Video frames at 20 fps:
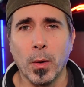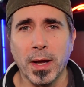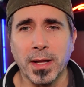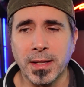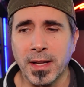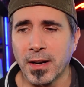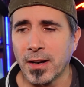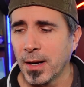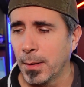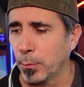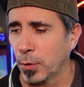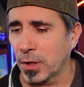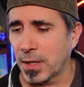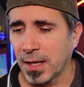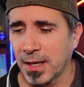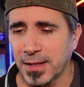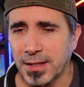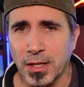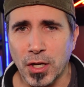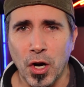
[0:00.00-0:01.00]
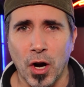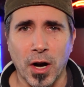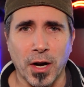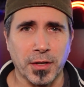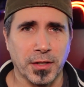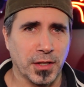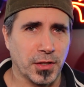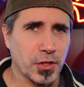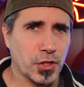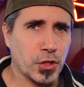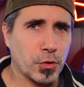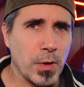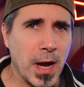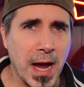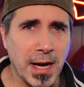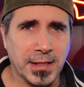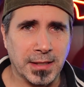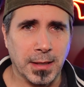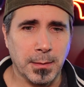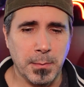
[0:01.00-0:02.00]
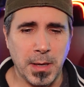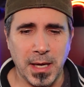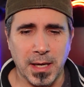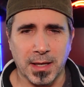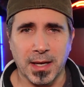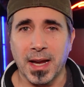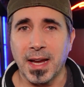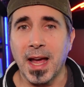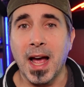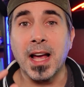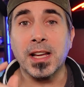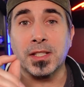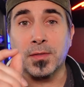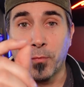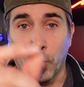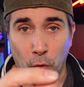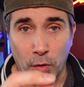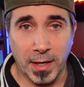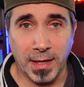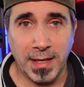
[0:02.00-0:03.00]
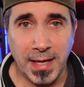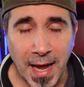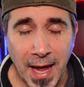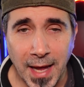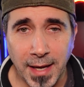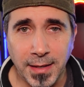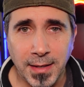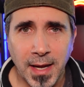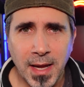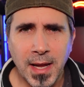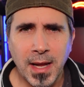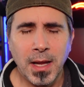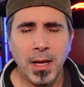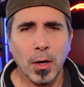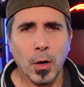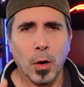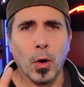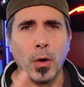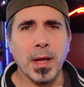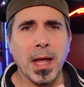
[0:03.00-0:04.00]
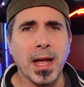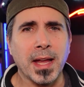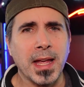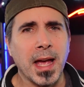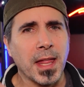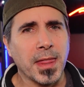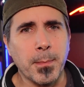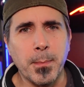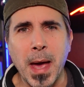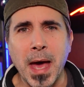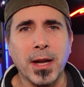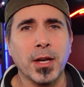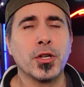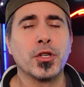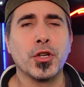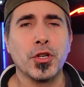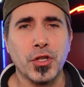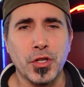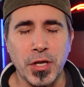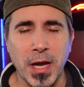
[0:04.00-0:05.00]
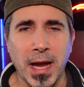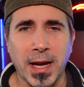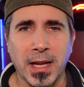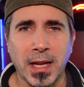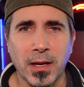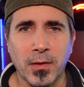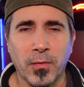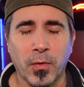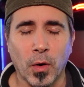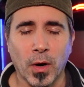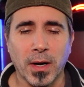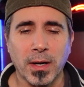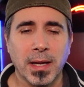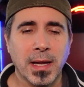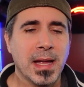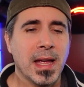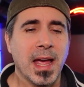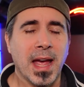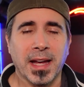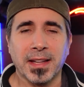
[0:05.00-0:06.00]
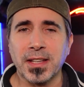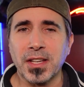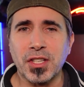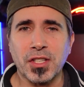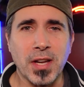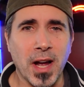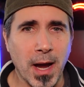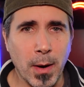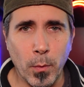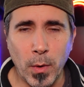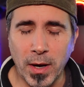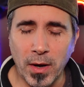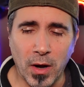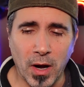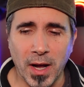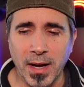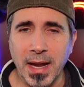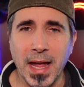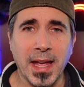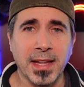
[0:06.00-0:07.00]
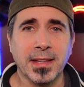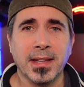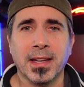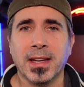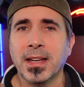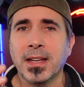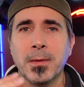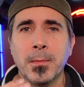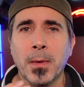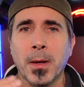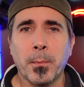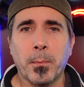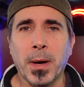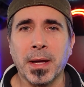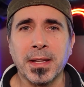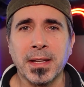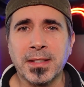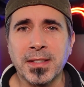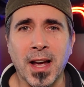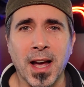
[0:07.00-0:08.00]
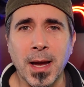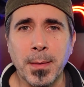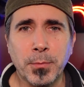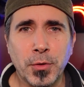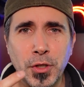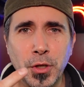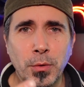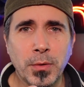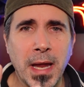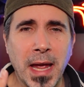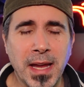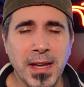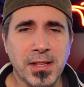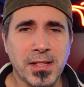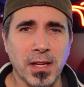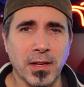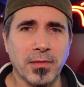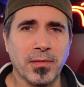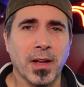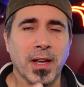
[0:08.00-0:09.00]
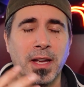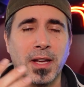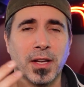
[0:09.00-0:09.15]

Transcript: in there and I'm looking at the car and they're distracting me, and I ask for it again. Oh yeah, the manager's checking for it. And this time went on, and by the time 2 days of